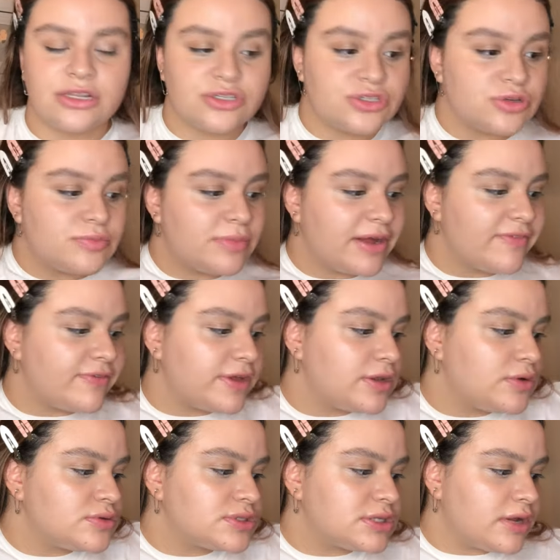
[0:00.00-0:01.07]
So my
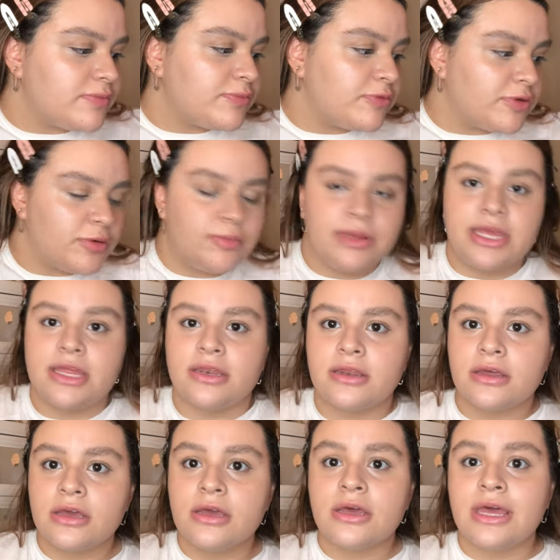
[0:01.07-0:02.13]
video stopped filming
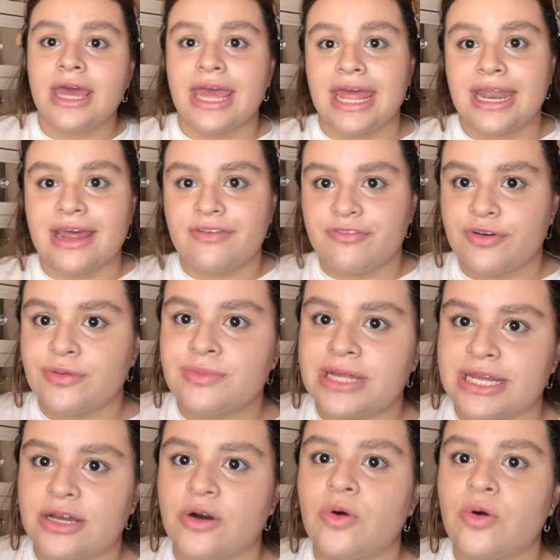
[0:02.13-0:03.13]
and I filmed like a